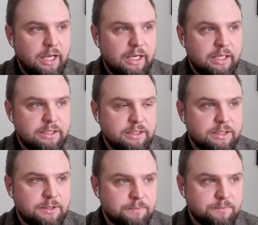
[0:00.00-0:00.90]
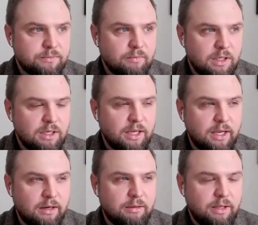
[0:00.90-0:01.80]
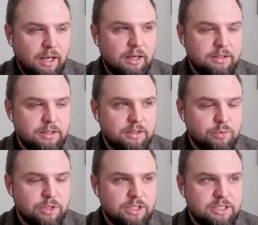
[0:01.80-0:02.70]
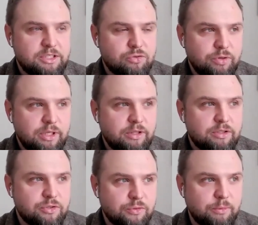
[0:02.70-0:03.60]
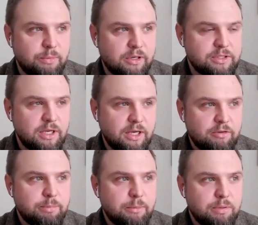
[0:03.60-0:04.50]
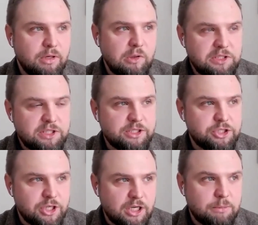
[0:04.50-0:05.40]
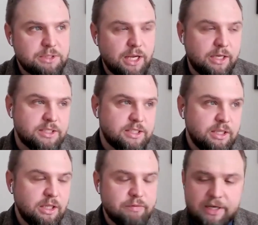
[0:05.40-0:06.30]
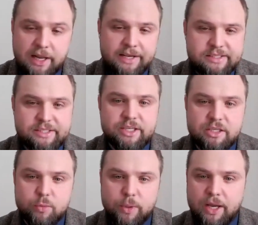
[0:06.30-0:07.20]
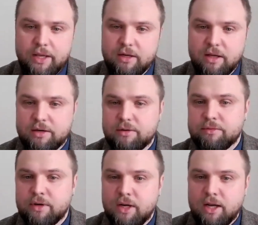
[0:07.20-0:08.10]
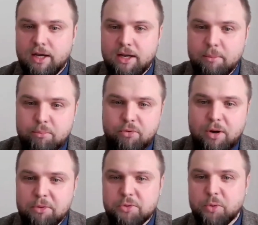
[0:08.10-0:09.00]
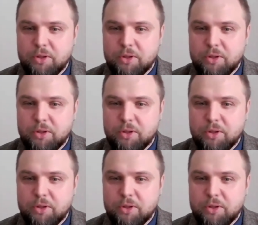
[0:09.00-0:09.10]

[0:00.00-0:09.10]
and it's really the truth, because a lot of people lost their jobs, and still even last year we had a lot of problems